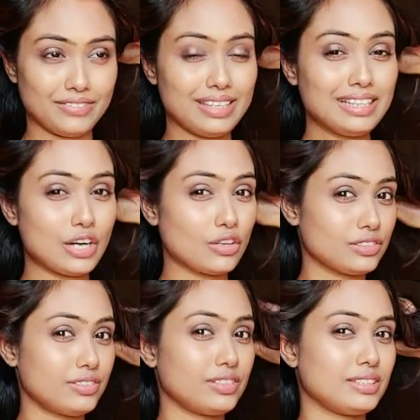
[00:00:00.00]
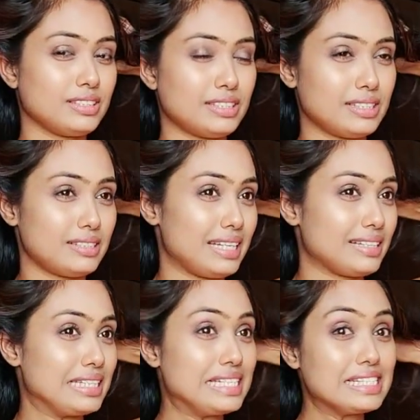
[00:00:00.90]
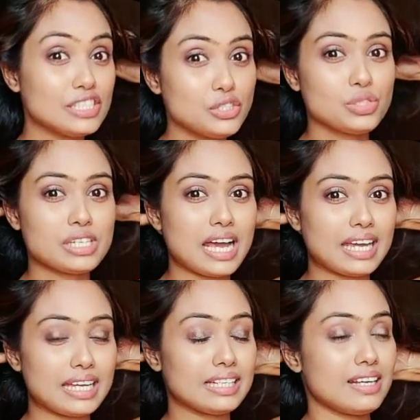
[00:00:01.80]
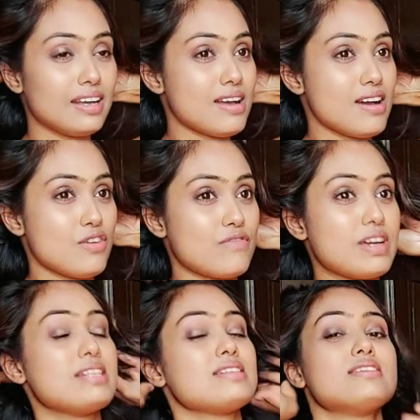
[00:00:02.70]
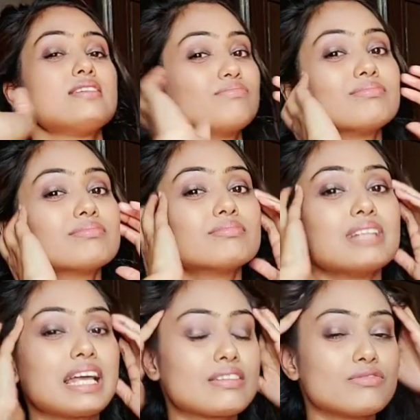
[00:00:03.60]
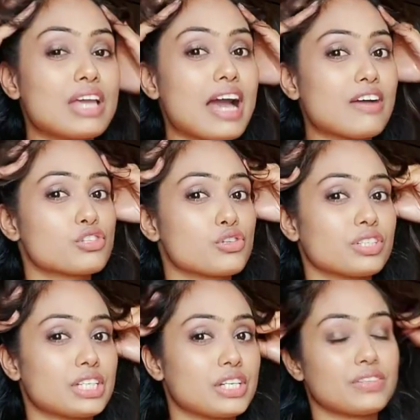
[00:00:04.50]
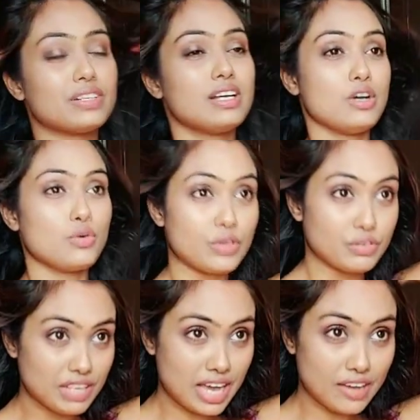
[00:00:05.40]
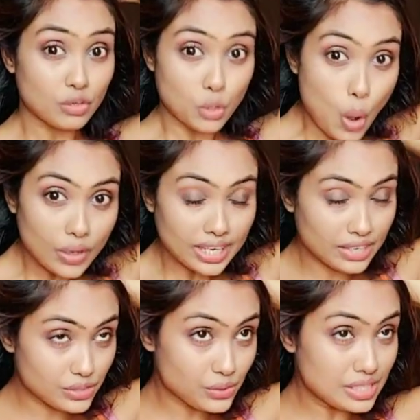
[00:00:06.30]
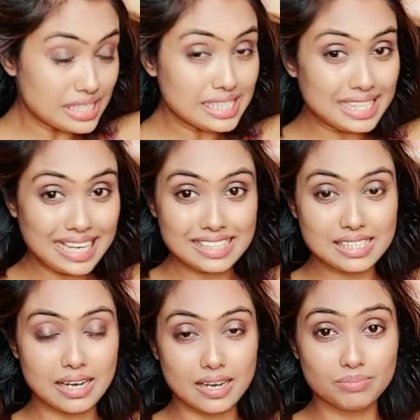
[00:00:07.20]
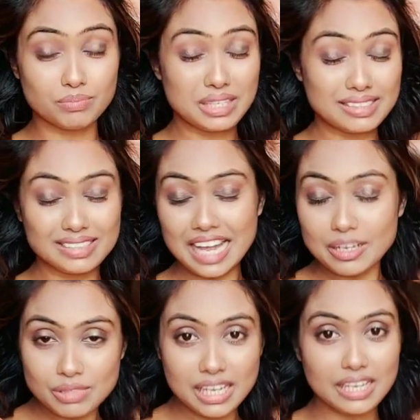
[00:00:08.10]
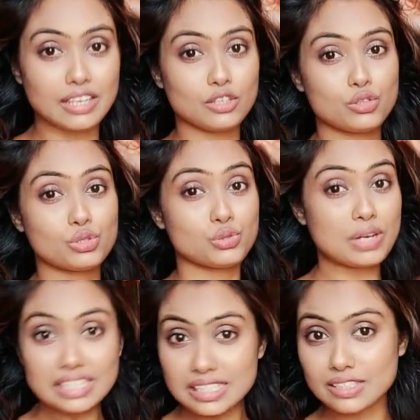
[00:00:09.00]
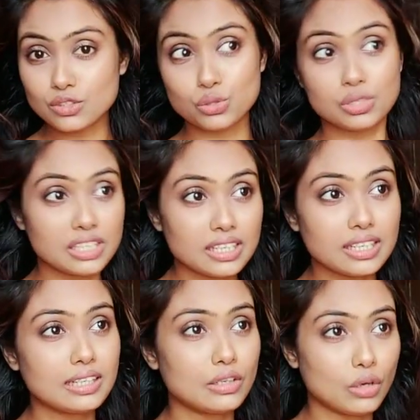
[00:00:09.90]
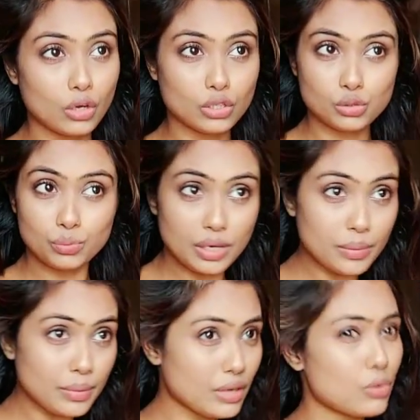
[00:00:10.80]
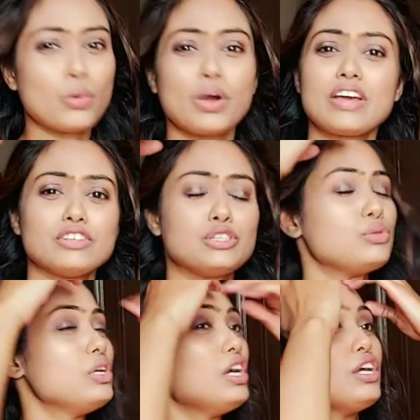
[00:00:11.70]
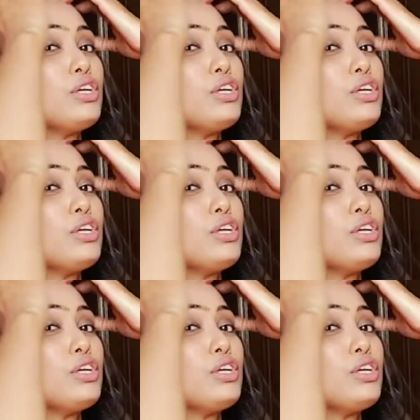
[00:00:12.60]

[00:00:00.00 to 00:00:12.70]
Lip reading: feel confident, like easy to style when like we have short hair. When we have long hair, it really gets time taking to straighten, to curl, or do perming, or whatever you